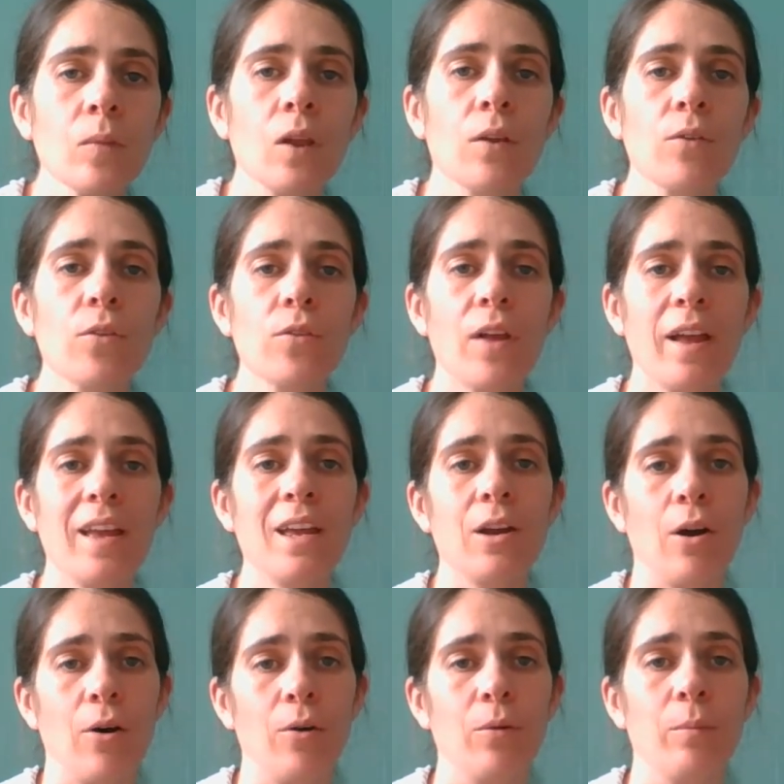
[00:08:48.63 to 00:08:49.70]
Staying
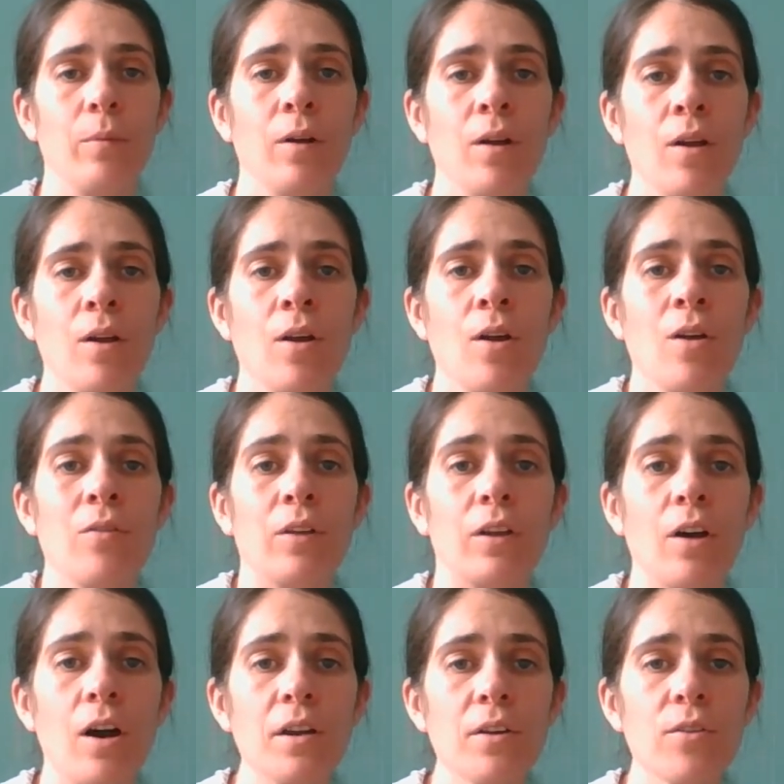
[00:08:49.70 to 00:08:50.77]
home. The
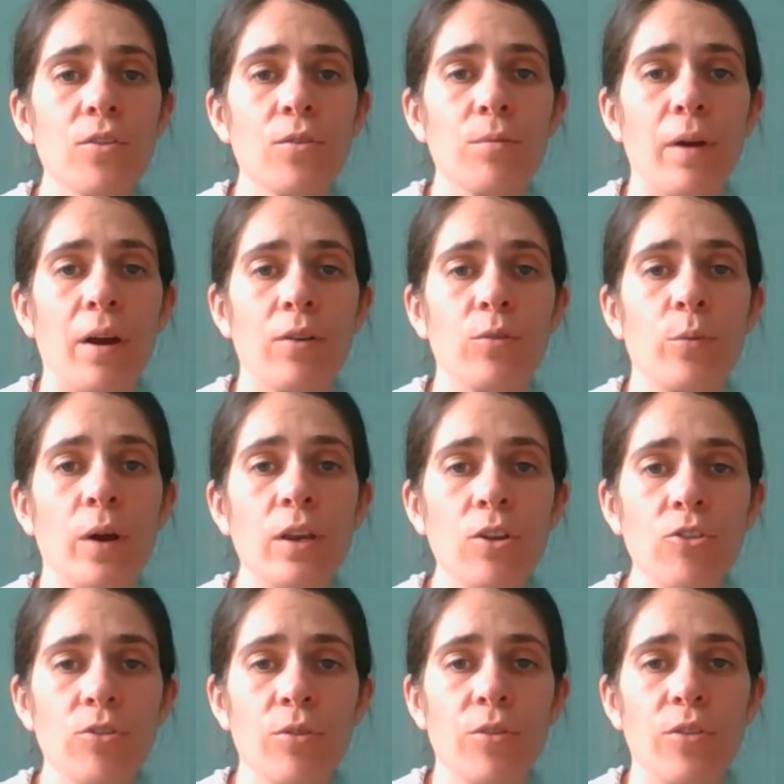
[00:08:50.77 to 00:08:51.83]
guidance around when you
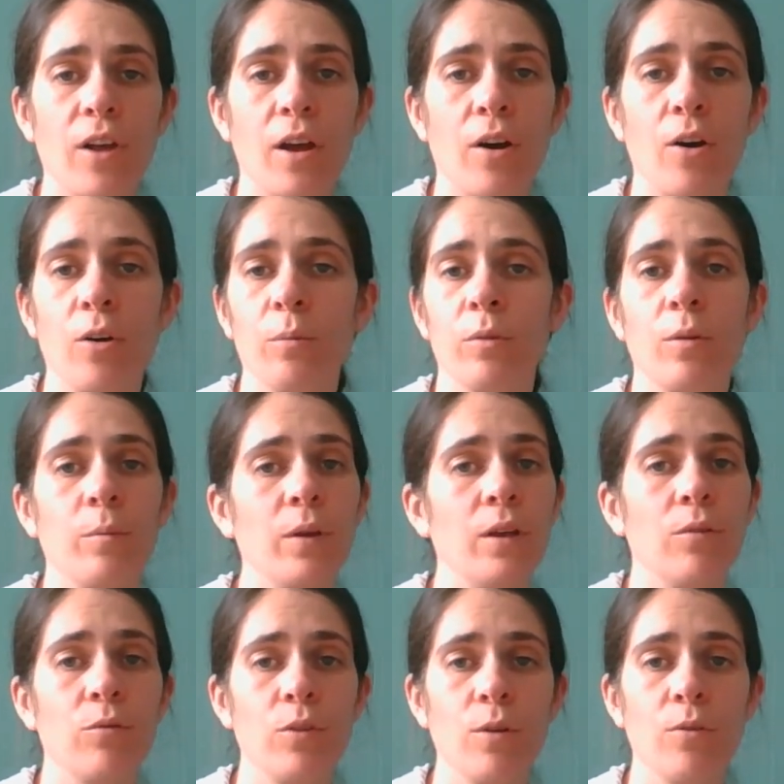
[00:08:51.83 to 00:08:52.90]
should stay at home can be
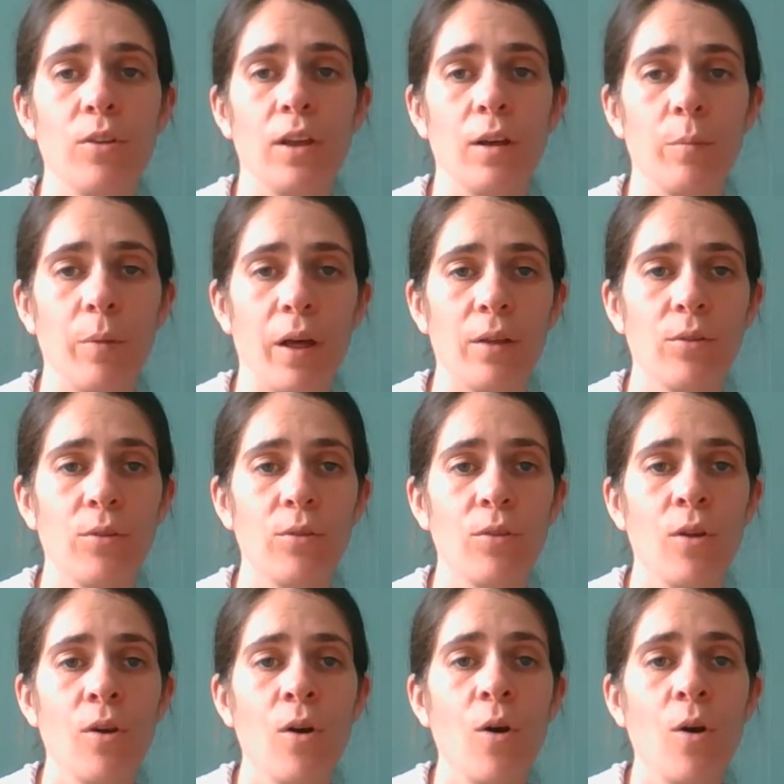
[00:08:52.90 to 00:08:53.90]
confusing at best.